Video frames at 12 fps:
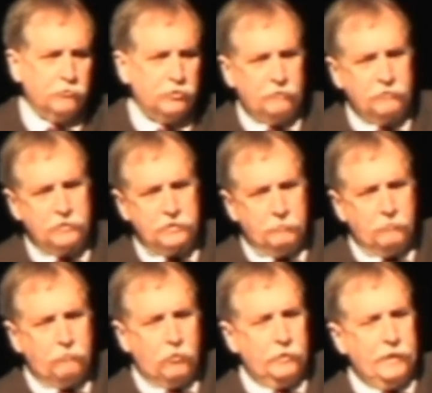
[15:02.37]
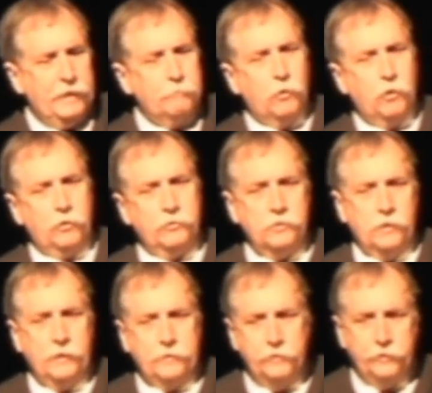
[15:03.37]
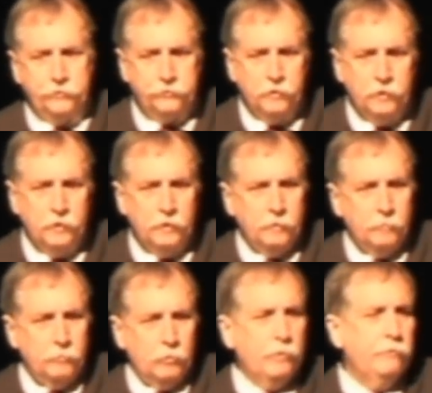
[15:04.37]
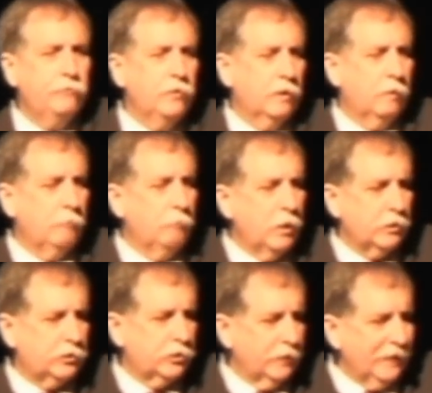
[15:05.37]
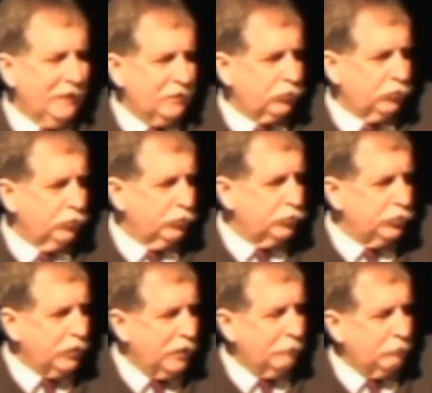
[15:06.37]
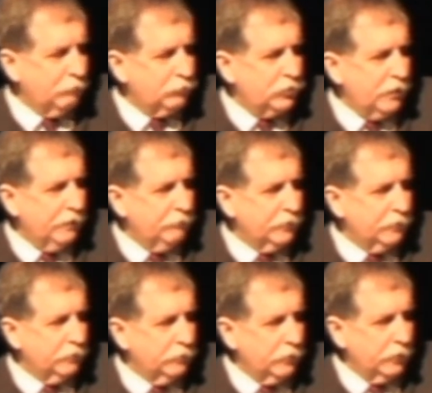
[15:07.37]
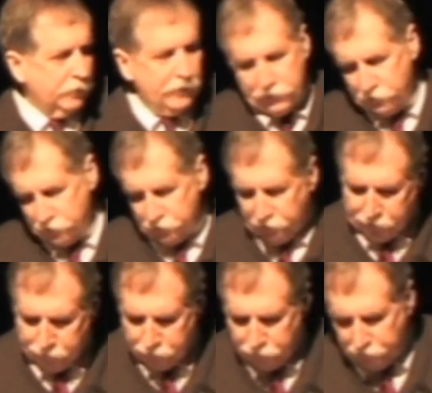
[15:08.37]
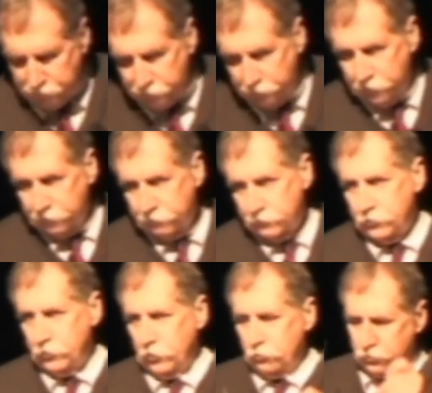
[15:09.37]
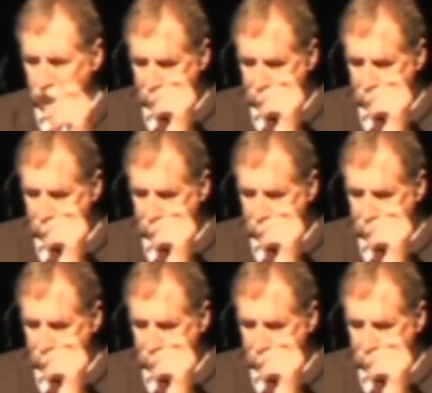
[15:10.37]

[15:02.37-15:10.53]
of saving some of our landmarks like this, but we've done a much less good job of saving the landscape that gives those